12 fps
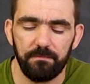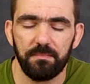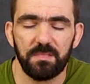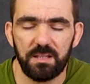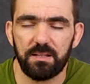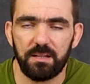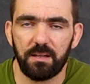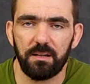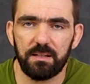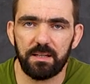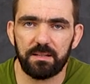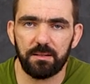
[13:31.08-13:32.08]
so the
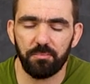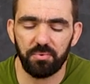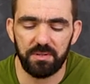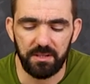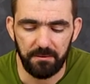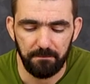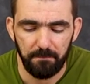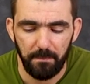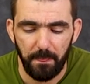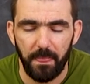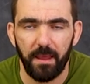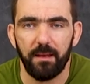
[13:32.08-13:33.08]
chocolate warms up a
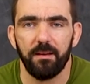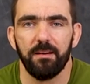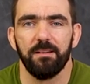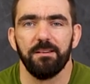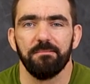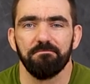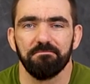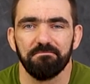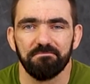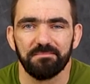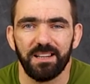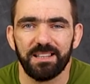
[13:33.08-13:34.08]
little bit.
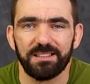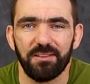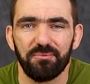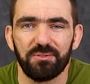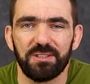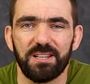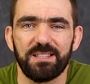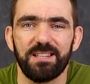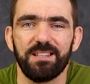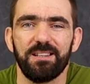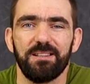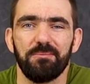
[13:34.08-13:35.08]
That was the
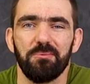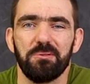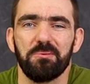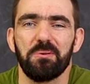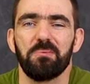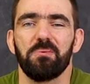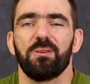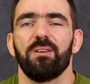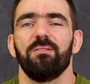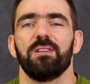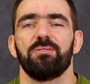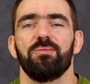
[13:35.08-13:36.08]
recipe. Thank you very
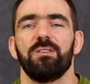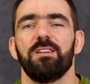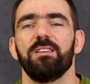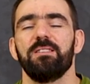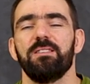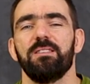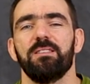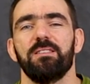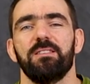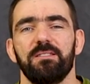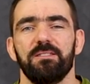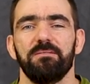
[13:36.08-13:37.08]
much for watching.
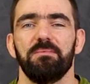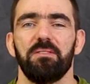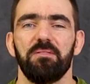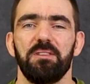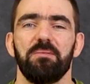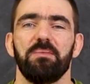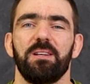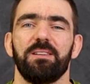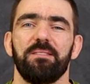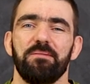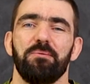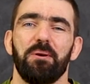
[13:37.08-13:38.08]
See you next
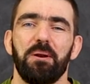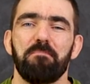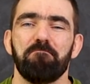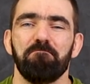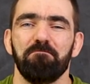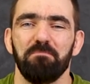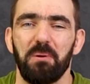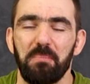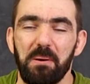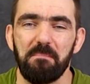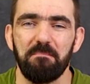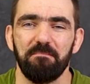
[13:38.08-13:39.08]
time.
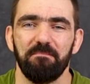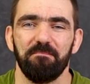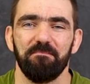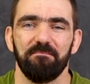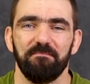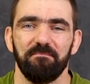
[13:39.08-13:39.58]
Bye bye.